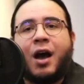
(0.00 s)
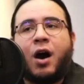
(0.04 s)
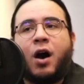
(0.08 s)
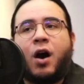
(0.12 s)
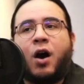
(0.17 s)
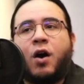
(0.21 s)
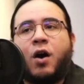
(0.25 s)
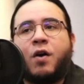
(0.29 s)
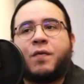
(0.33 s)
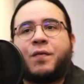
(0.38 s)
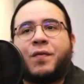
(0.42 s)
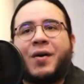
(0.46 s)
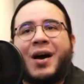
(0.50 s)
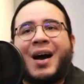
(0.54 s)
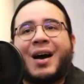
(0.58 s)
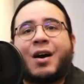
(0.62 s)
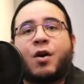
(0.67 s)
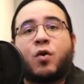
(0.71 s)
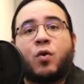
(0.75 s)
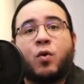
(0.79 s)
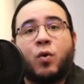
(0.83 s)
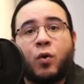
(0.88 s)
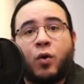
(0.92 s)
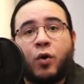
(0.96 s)
of a
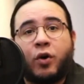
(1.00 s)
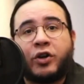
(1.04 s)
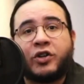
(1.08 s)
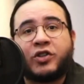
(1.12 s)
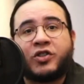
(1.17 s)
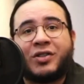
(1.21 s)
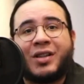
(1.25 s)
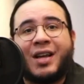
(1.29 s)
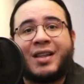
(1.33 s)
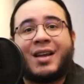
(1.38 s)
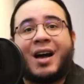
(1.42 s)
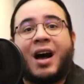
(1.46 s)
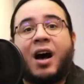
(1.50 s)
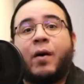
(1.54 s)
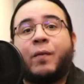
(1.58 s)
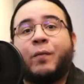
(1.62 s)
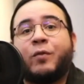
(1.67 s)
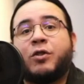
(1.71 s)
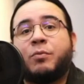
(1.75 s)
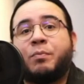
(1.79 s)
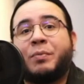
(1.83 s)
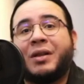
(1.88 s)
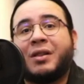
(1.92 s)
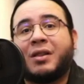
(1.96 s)
course that I
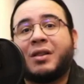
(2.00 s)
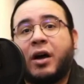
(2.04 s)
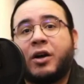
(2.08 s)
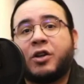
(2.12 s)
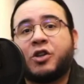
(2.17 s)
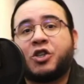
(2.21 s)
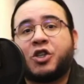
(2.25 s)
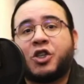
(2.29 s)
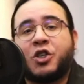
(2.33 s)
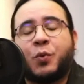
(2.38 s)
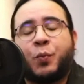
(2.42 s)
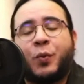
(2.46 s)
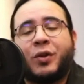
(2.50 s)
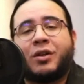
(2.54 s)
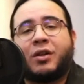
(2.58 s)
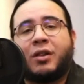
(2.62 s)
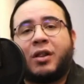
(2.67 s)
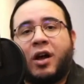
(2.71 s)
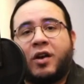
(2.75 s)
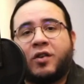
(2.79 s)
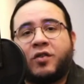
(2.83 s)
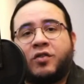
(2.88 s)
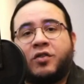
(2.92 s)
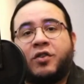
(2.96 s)
will be launching with
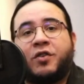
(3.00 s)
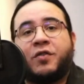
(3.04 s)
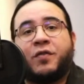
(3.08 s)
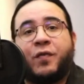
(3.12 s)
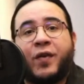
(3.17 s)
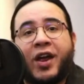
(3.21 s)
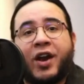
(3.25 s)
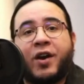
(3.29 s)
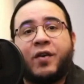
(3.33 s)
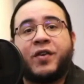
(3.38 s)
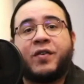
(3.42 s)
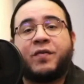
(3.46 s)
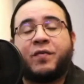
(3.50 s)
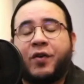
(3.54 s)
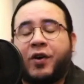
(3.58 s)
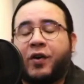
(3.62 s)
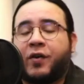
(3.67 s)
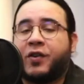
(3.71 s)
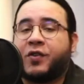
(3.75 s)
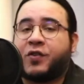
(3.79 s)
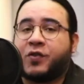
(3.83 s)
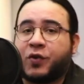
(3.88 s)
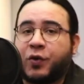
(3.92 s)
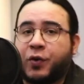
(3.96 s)
Closter very,
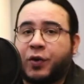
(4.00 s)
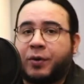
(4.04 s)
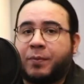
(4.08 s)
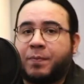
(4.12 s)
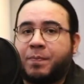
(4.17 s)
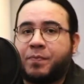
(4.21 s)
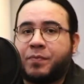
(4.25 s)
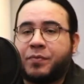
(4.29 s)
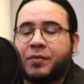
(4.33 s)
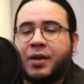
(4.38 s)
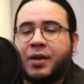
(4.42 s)
very soon.